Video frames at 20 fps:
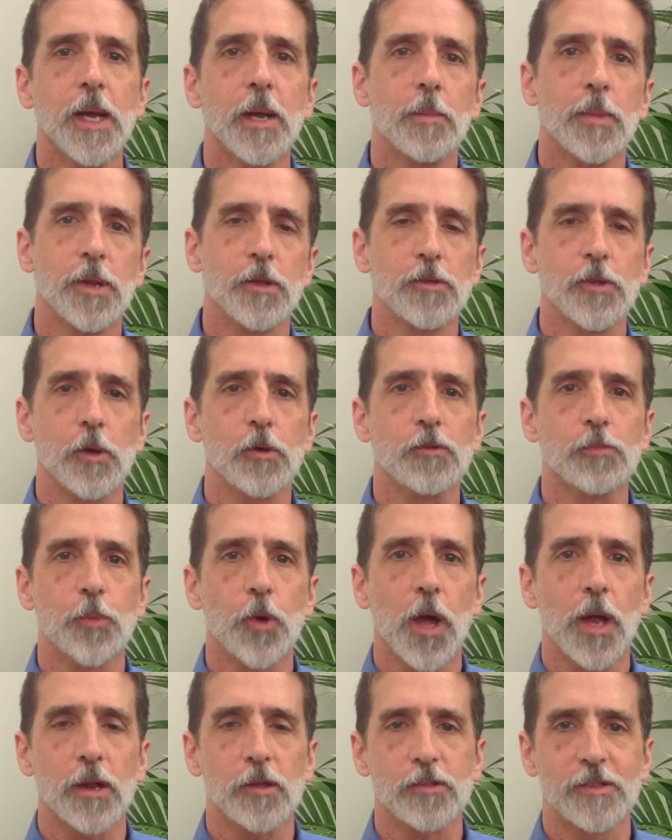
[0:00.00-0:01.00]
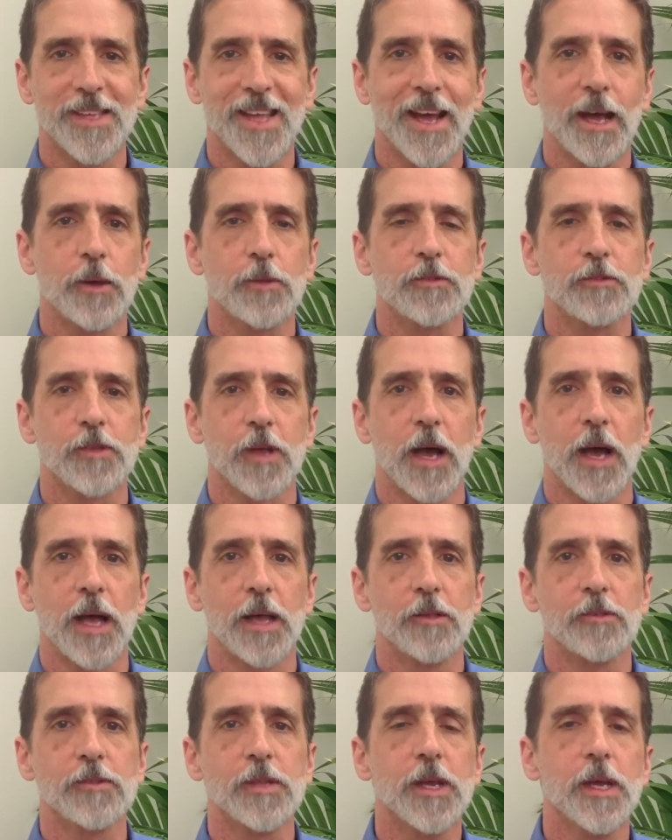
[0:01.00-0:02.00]
But as those products
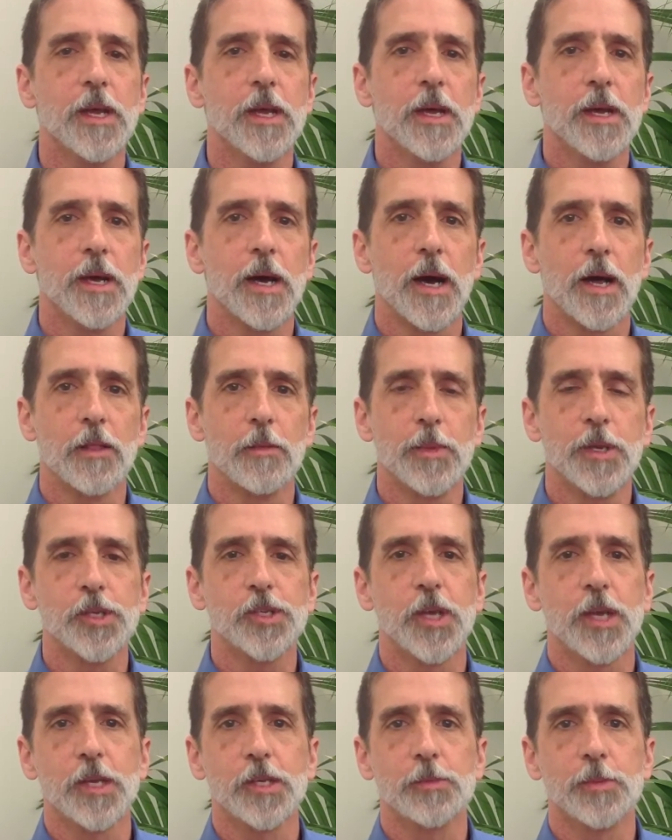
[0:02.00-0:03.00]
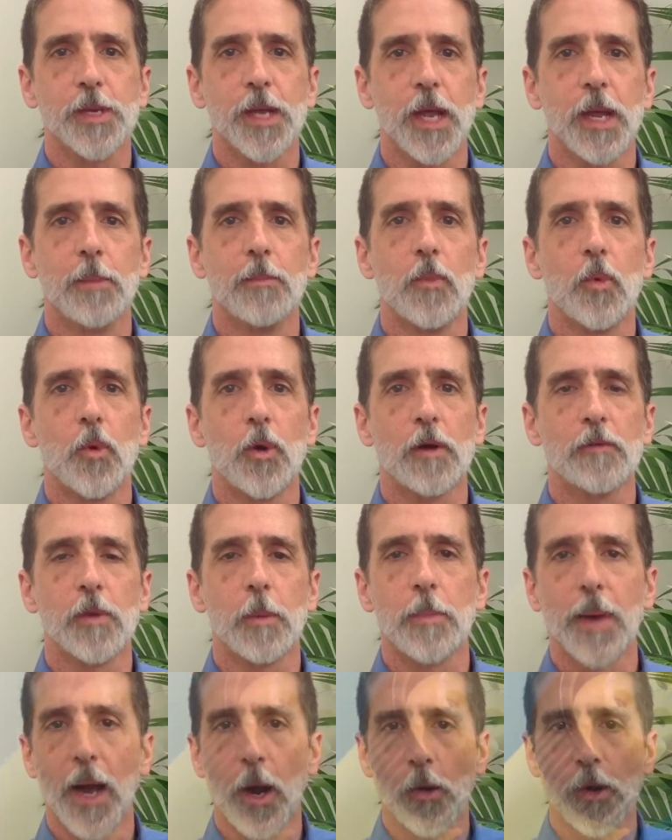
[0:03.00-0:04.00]
downsized, uh, the mini change became more of a
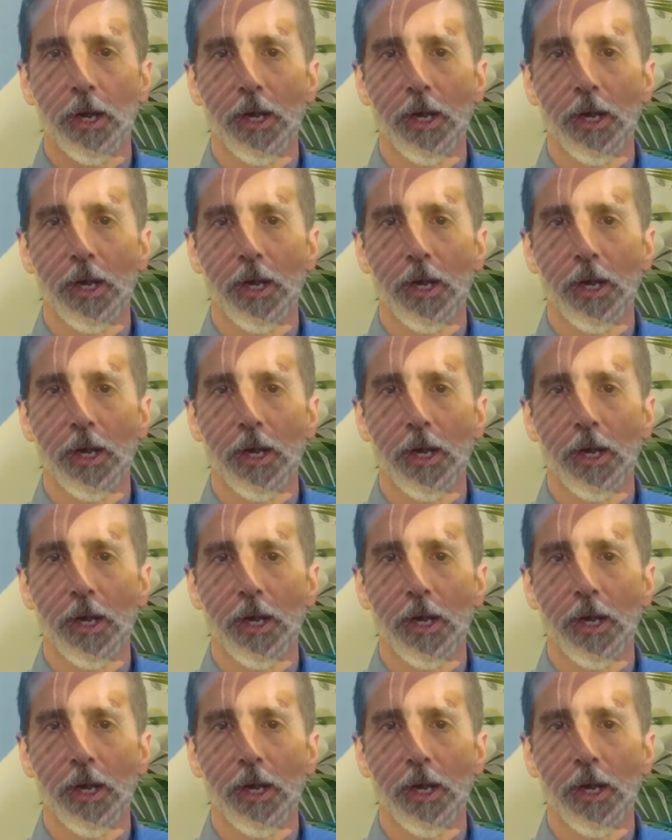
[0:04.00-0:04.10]
power